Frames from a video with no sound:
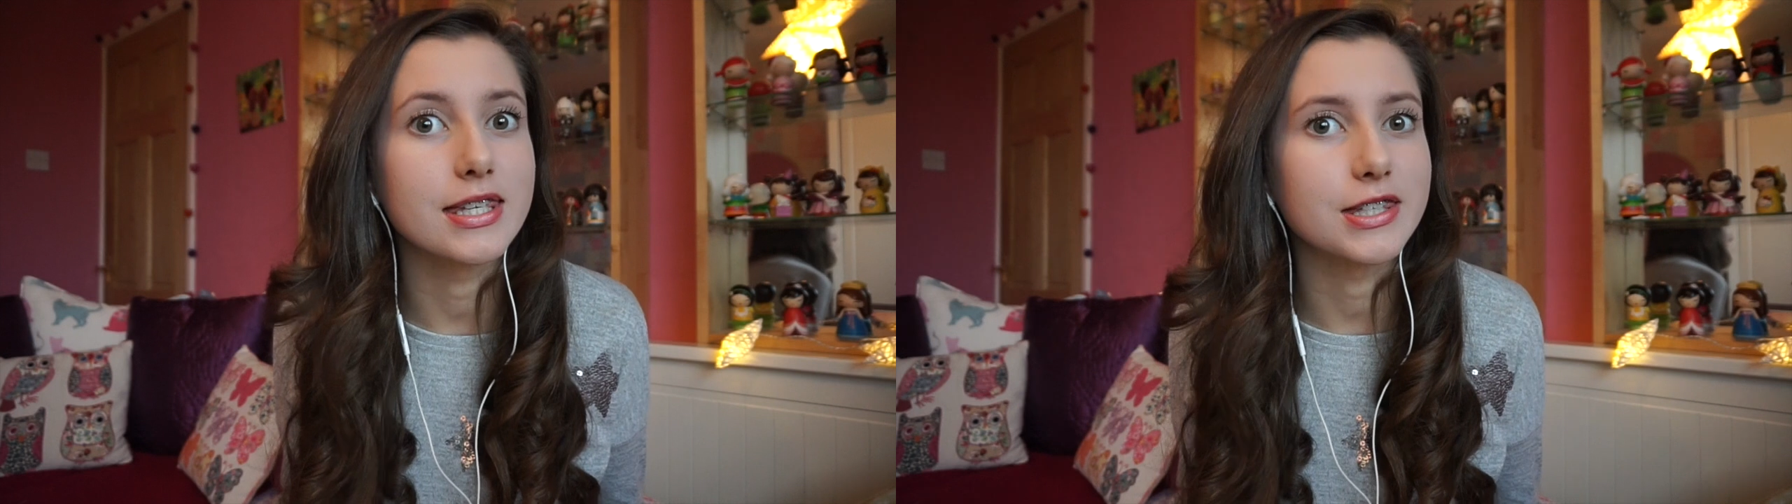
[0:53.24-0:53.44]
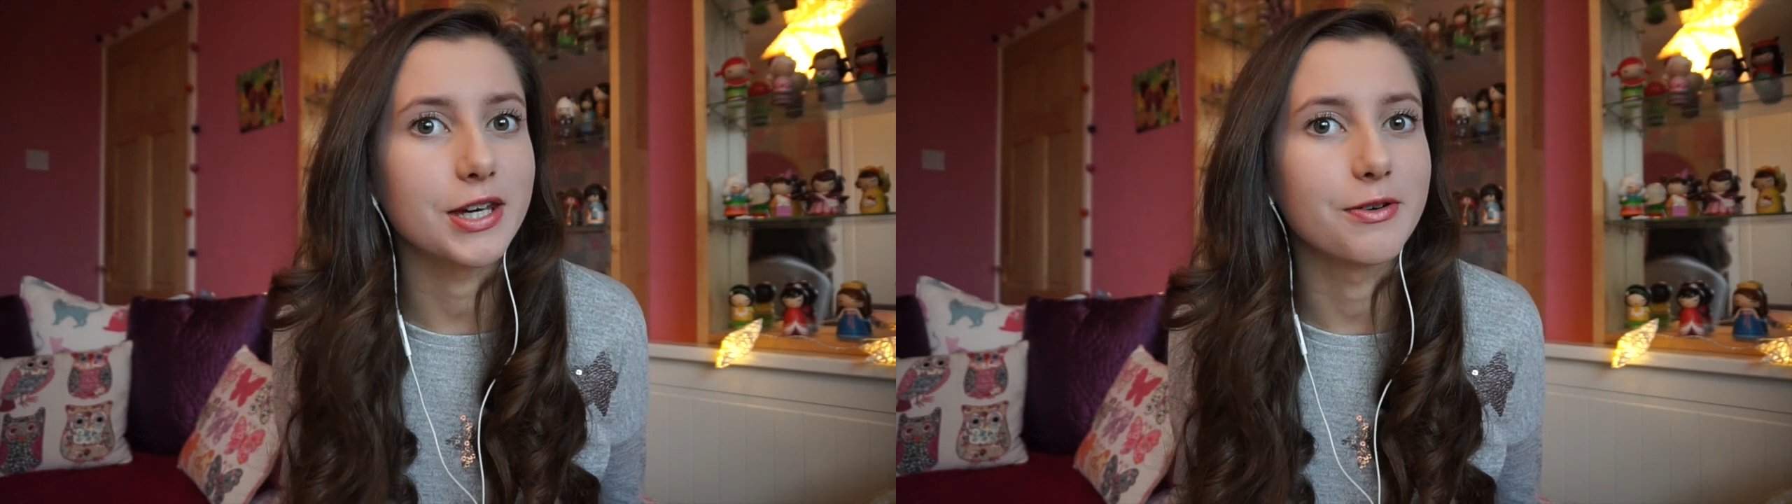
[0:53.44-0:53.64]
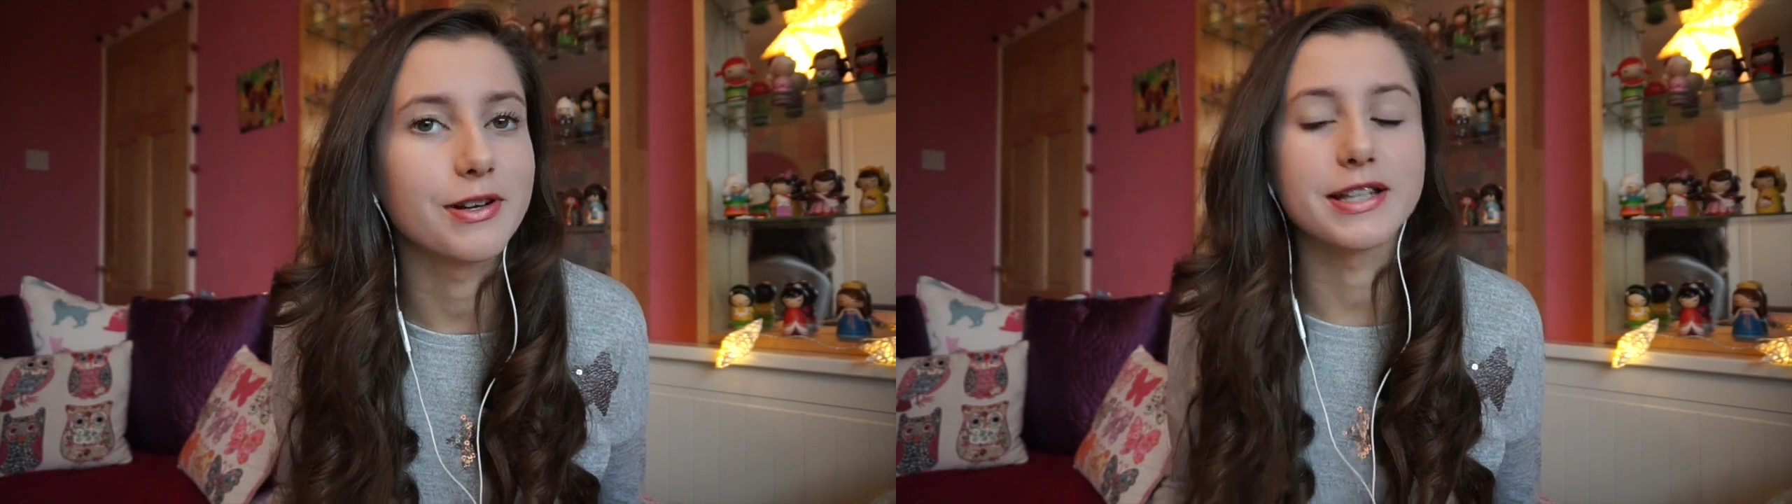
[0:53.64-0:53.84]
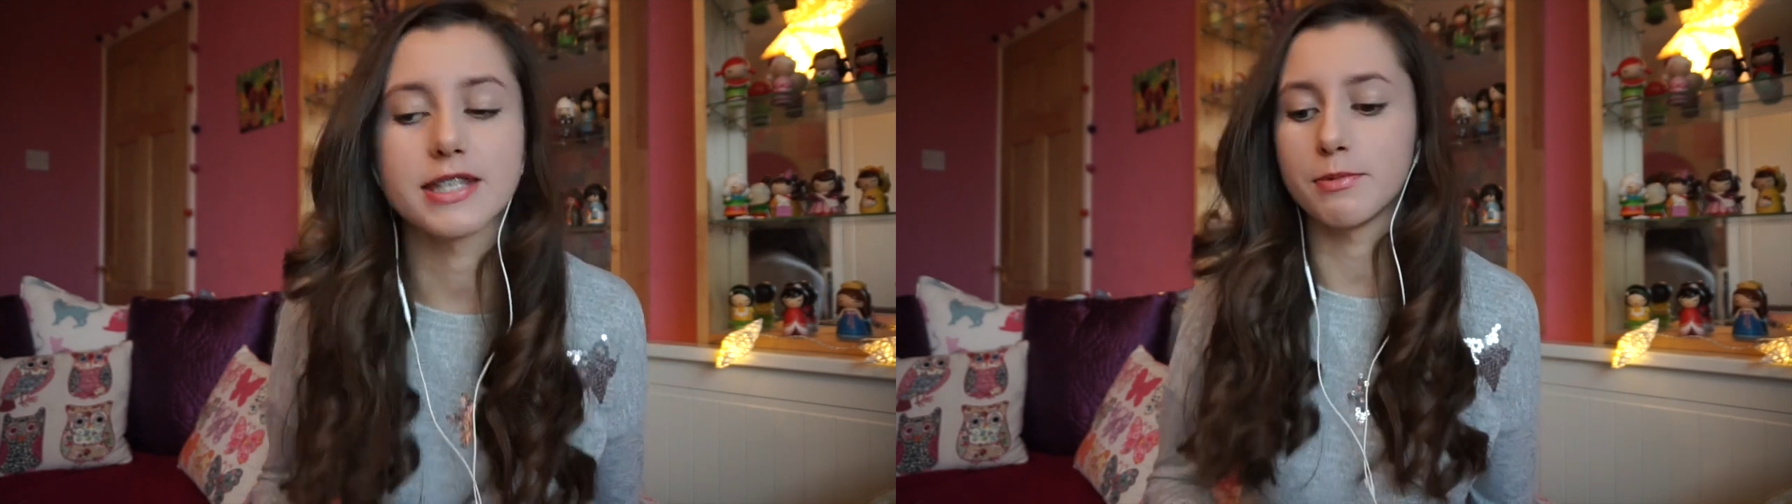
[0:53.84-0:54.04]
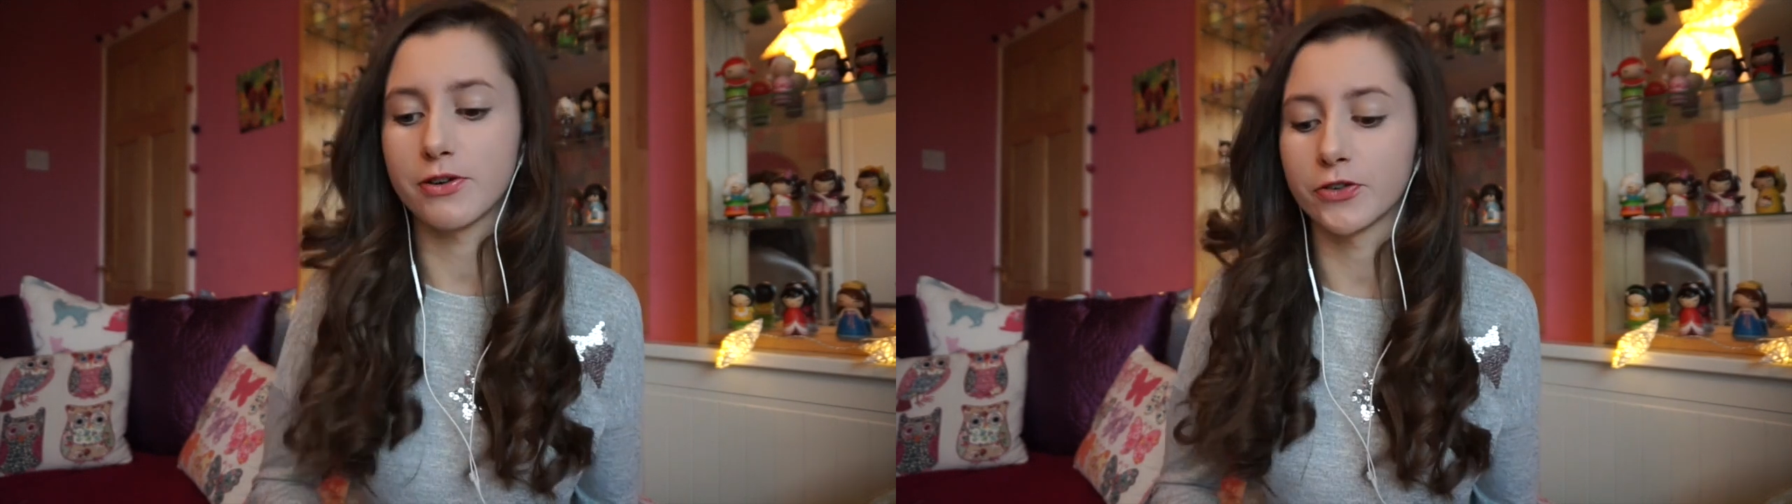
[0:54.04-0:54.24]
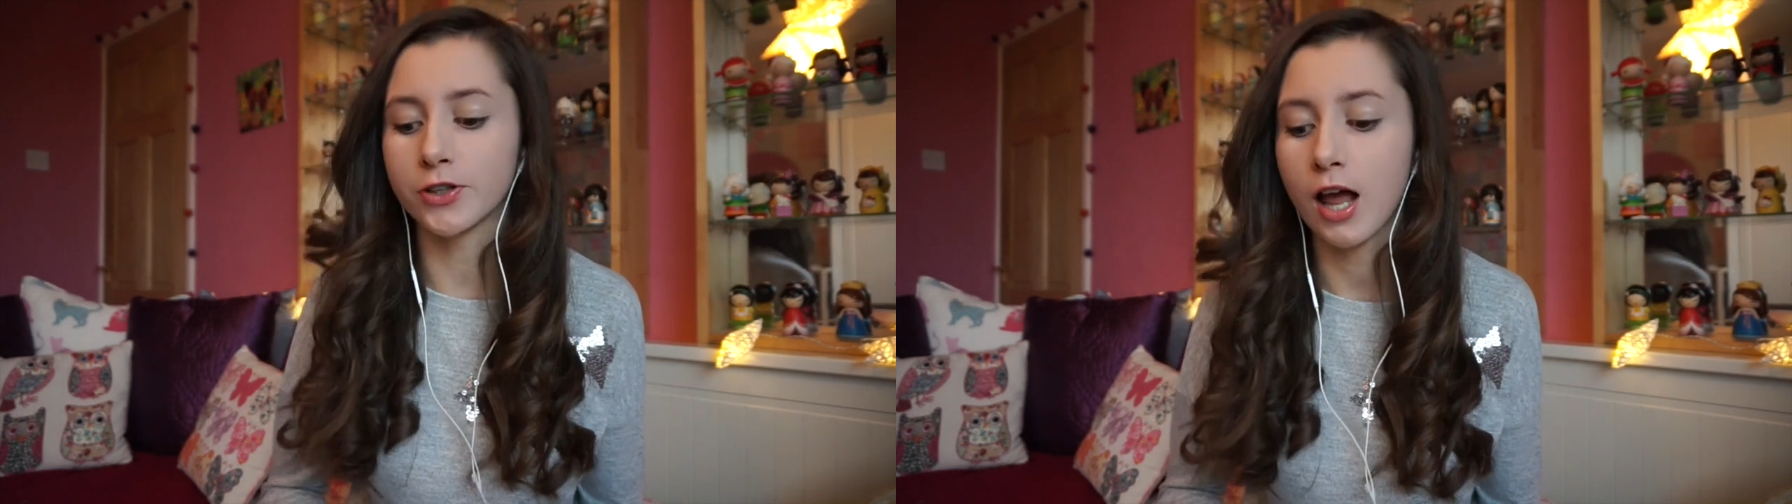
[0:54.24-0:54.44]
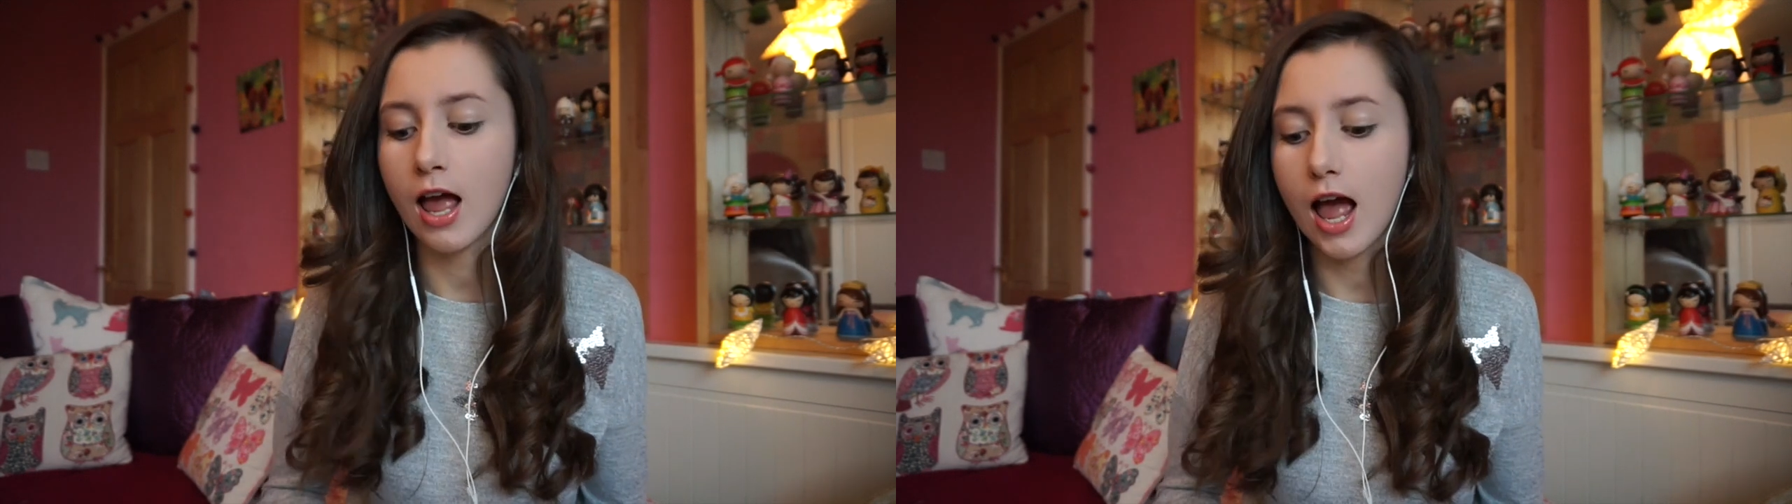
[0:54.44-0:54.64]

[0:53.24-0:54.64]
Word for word: is going to be fun.